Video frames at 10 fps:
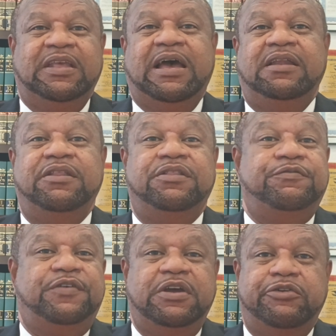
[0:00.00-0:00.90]
and the
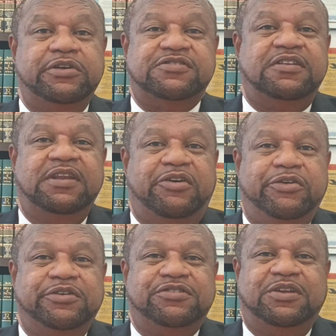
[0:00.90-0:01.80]
various
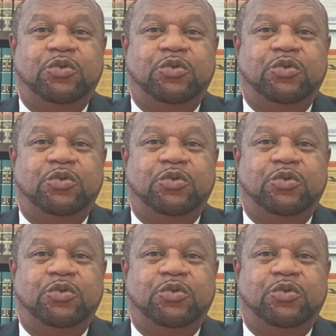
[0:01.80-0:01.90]
scenarios in